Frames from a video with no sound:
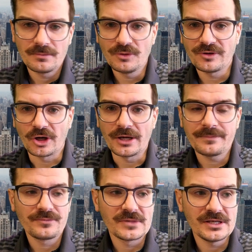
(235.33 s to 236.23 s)
Moving on,
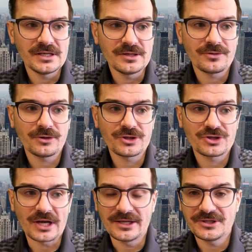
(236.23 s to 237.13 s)
the third
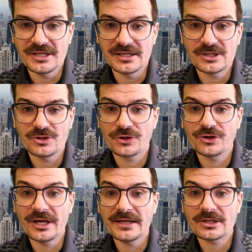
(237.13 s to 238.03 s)
strategy is to
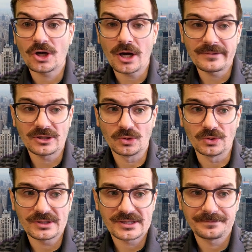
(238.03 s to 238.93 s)
create common
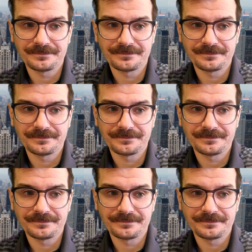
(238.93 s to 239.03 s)
goals.